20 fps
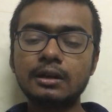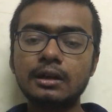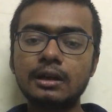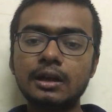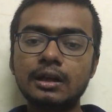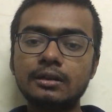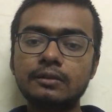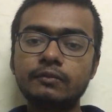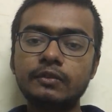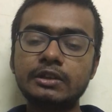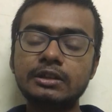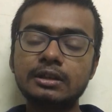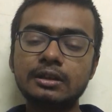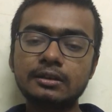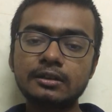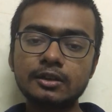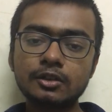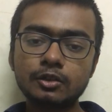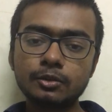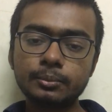and with
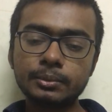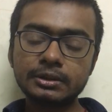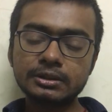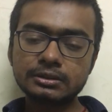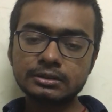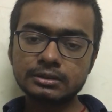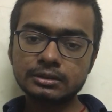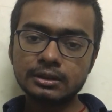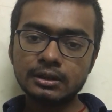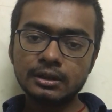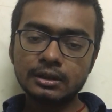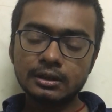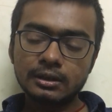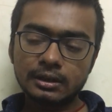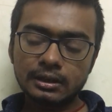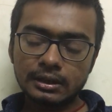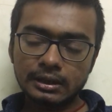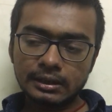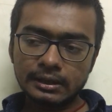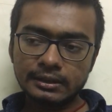100 rupees
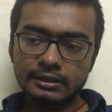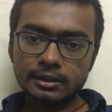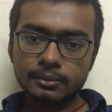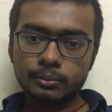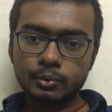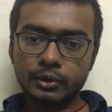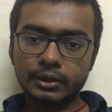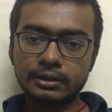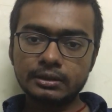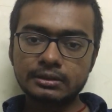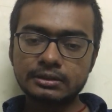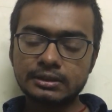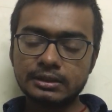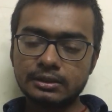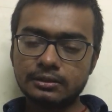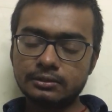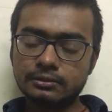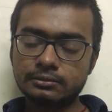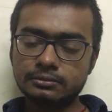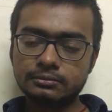a later point,
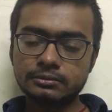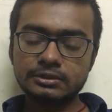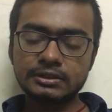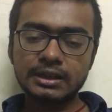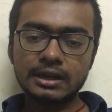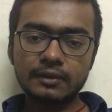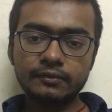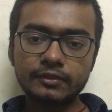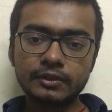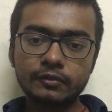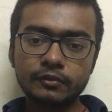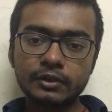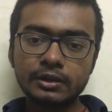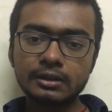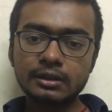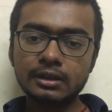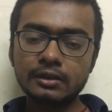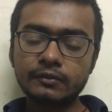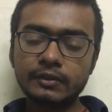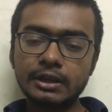say after
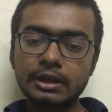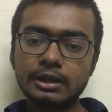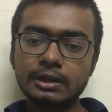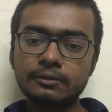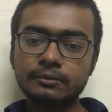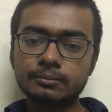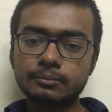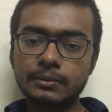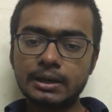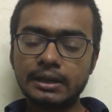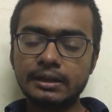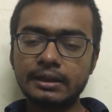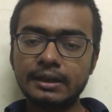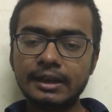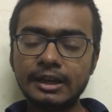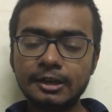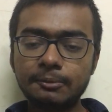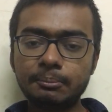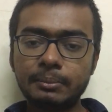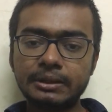1 year we can buy
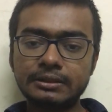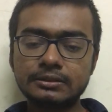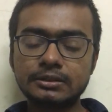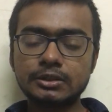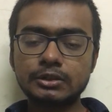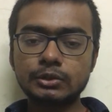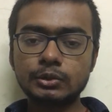8 pens.